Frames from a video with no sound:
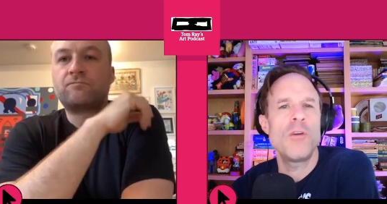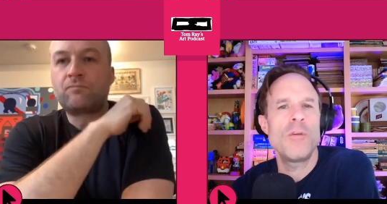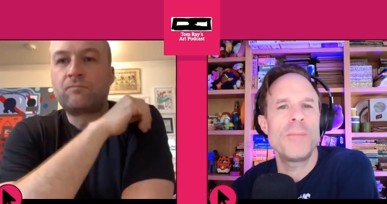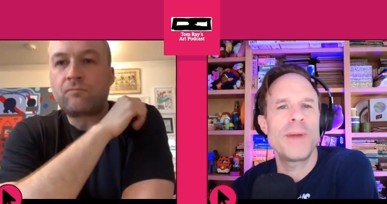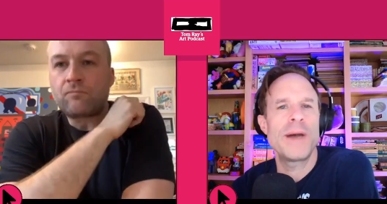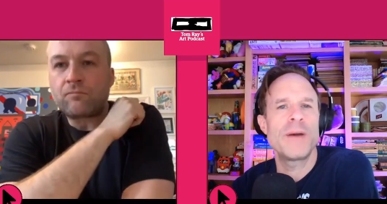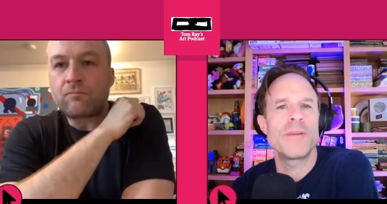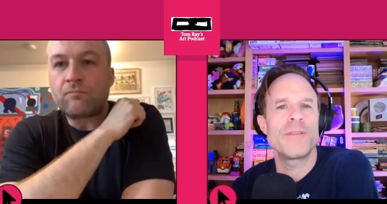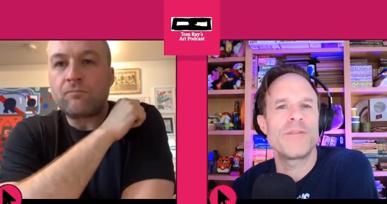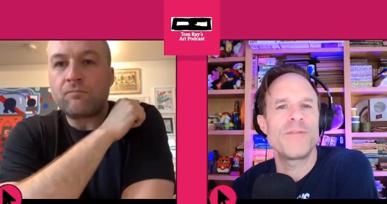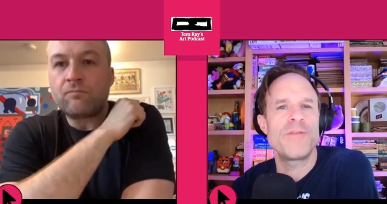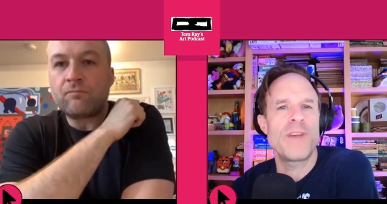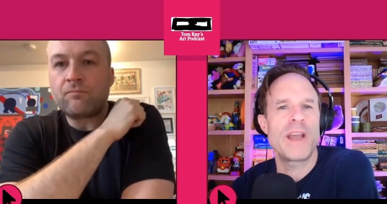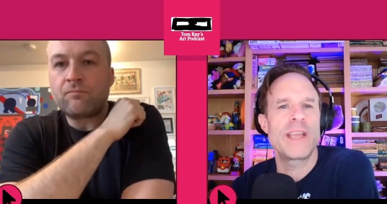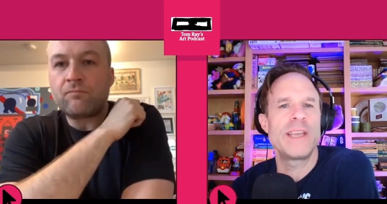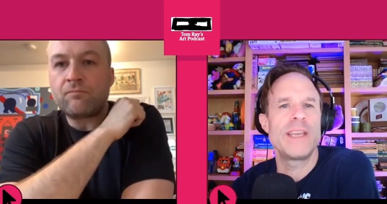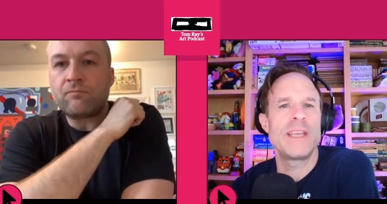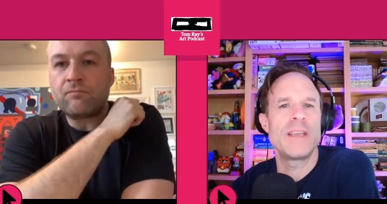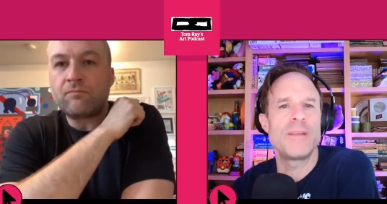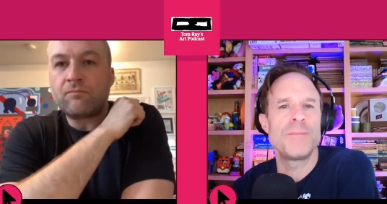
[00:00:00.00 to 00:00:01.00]
Speaker 1: about
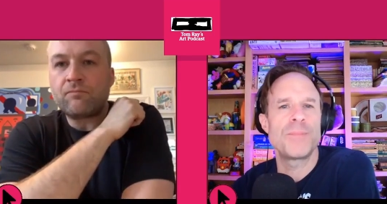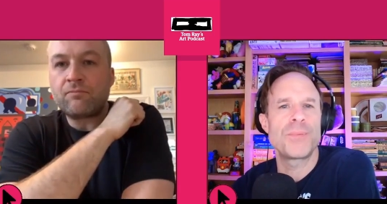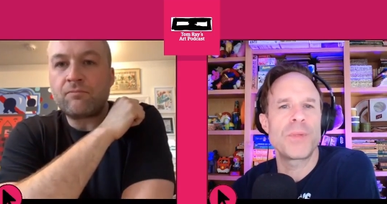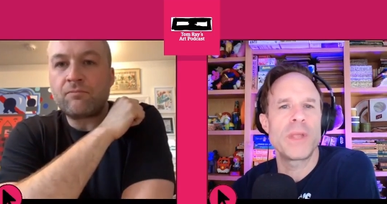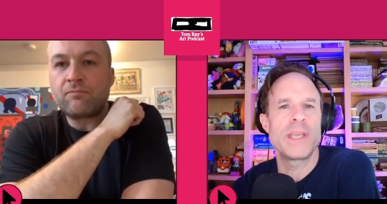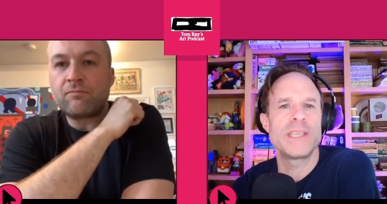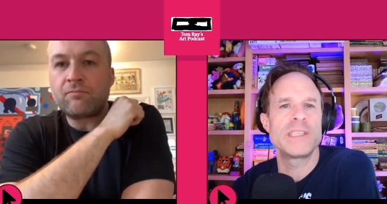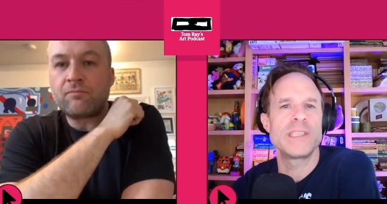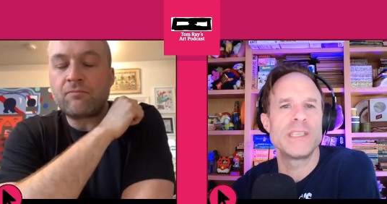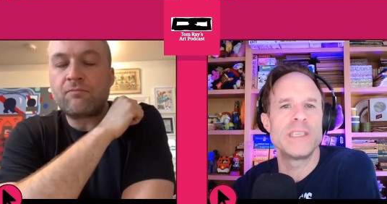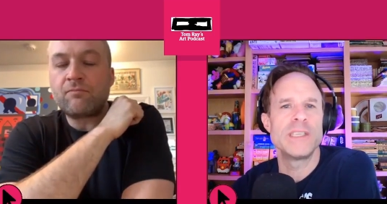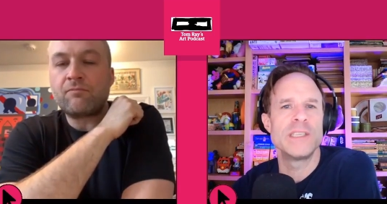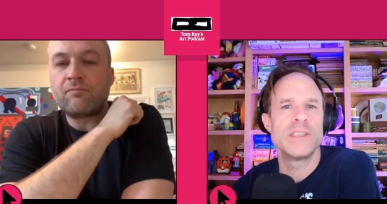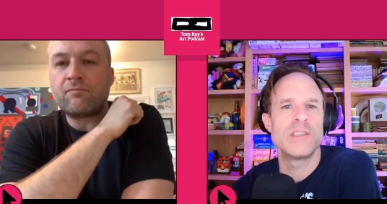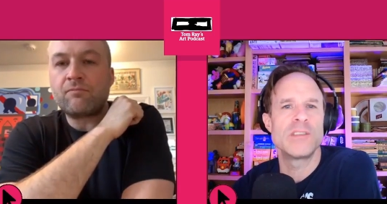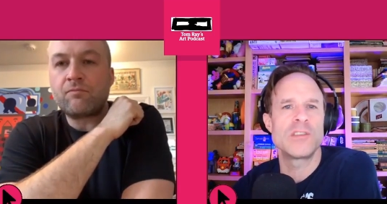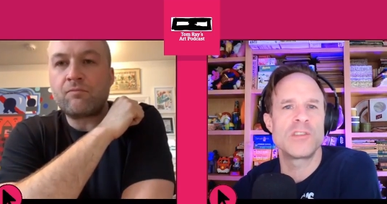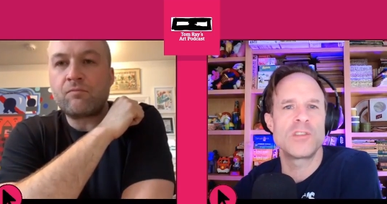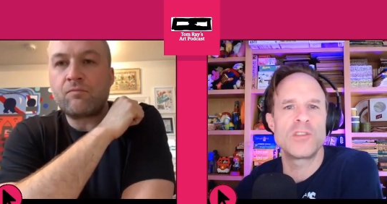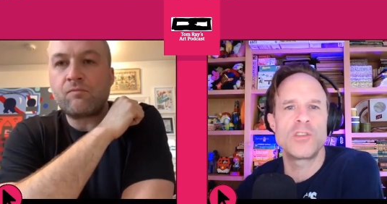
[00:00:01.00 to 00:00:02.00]
finding
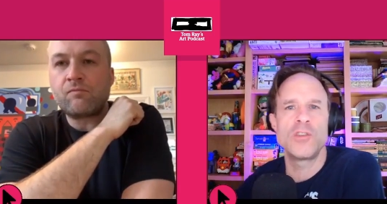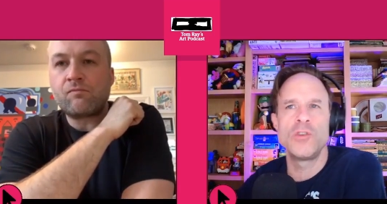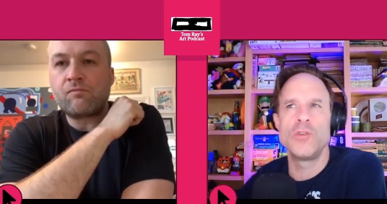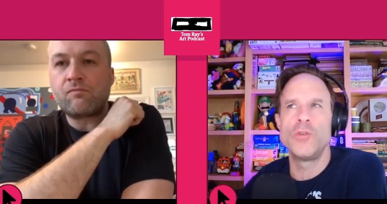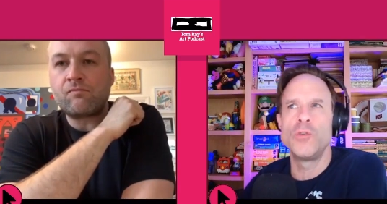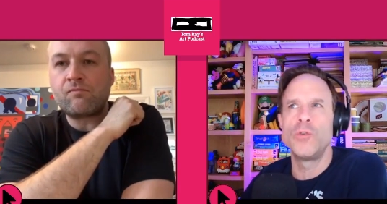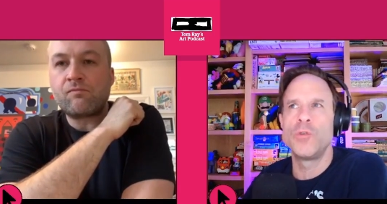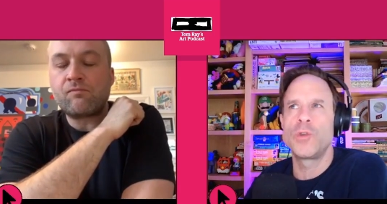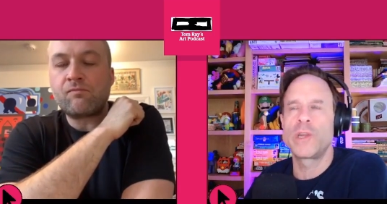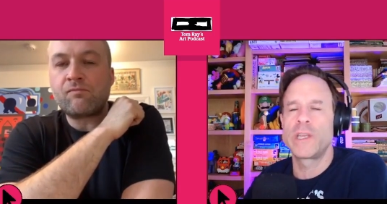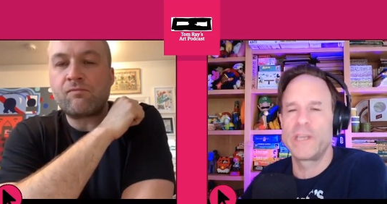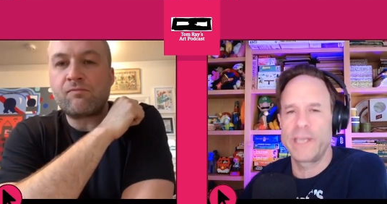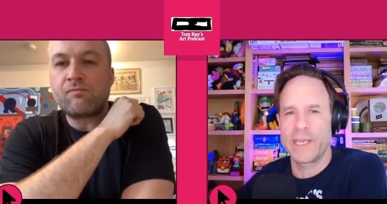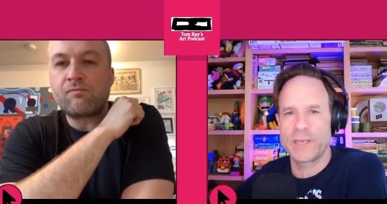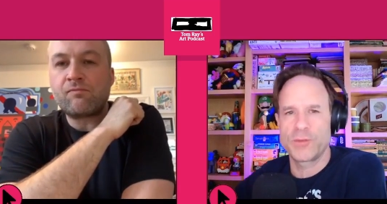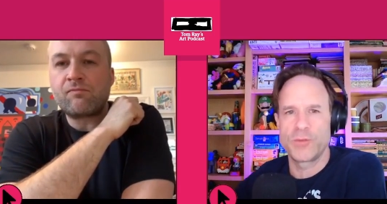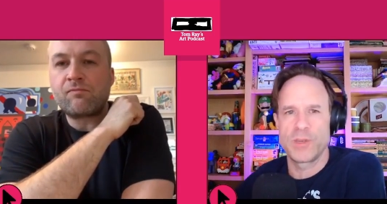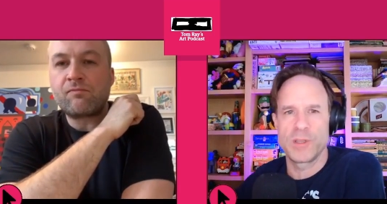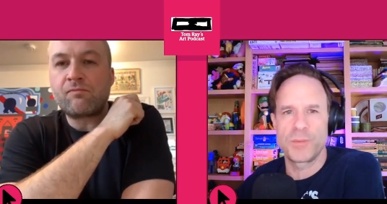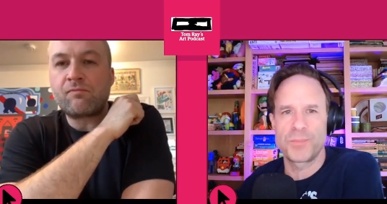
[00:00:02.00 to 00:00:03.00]
places to
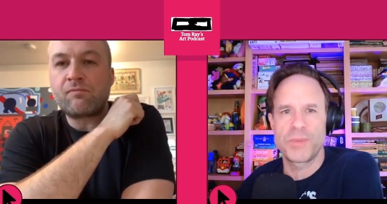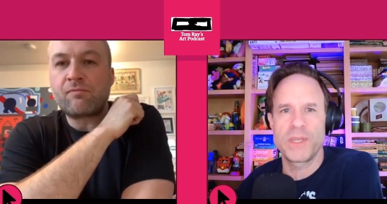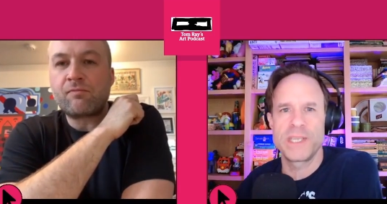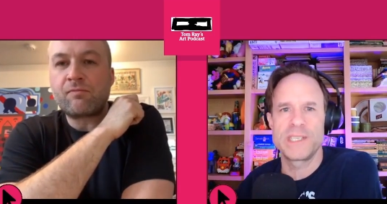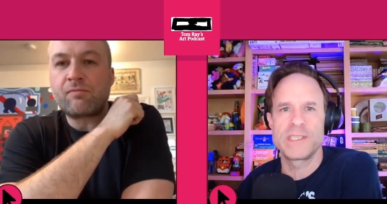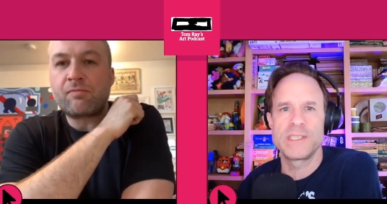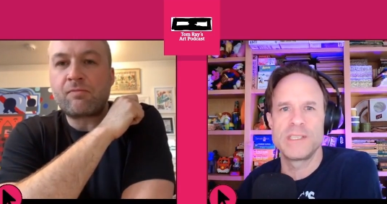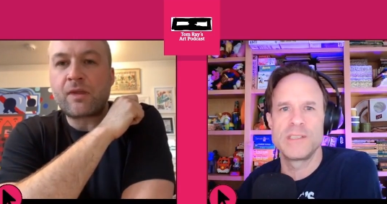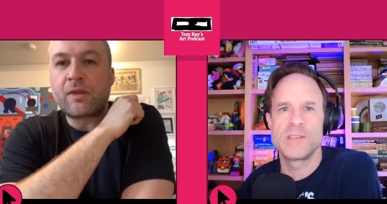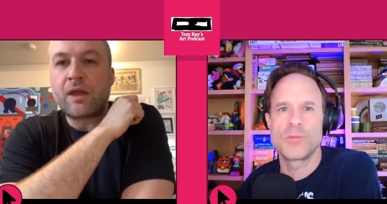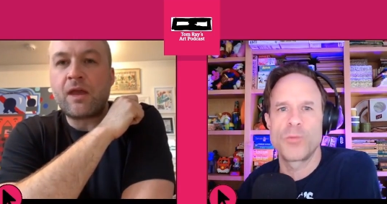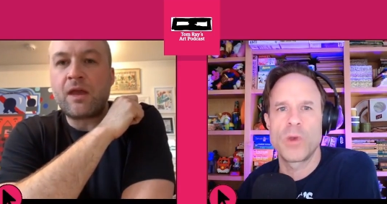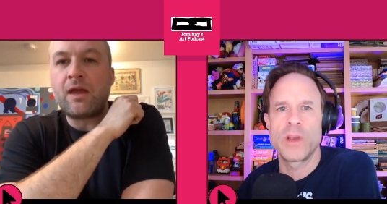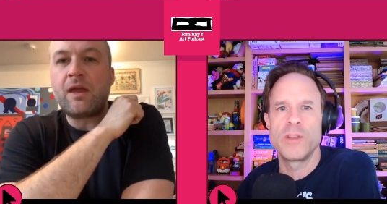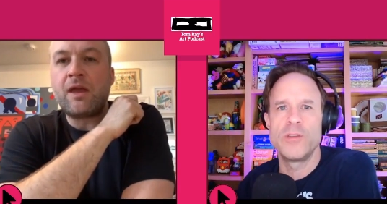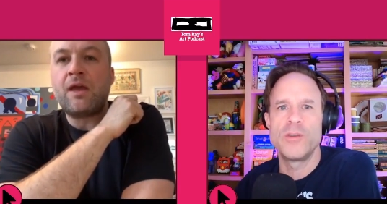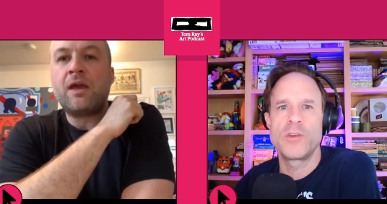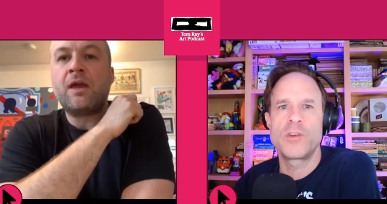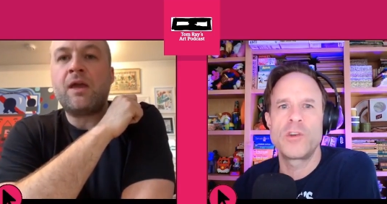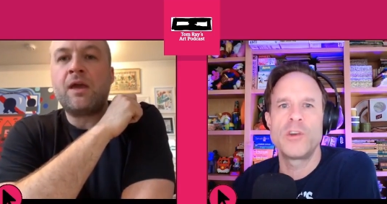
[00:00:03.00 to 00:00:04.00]
connect with, places
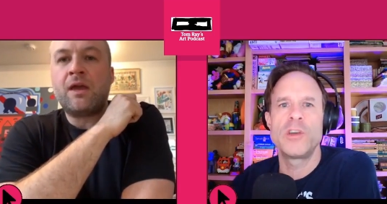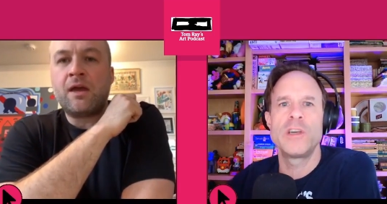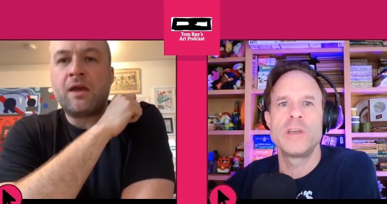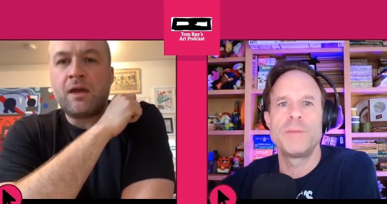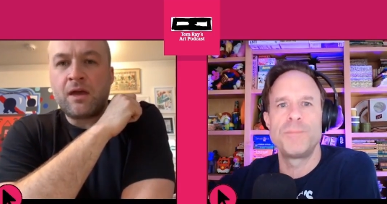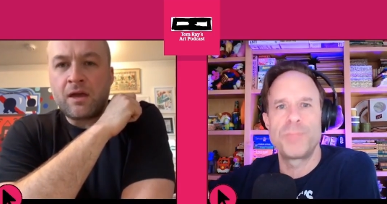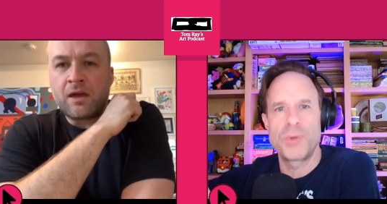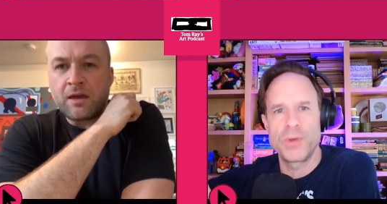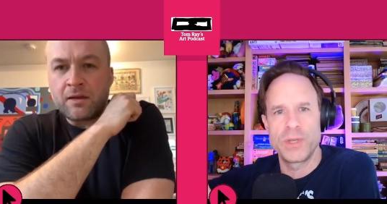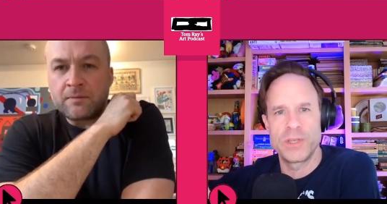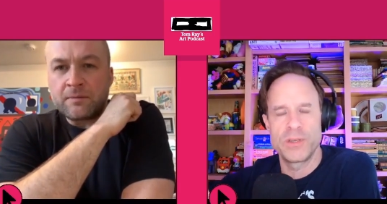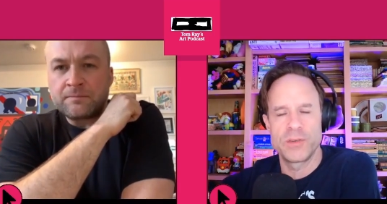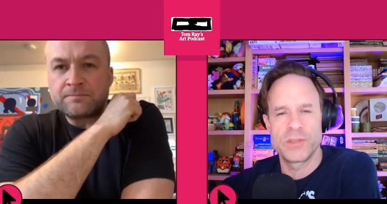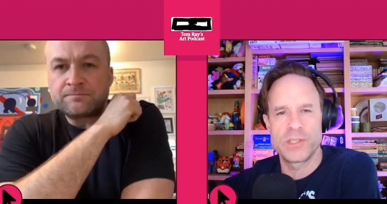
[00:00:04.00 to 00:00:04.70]
where you could put your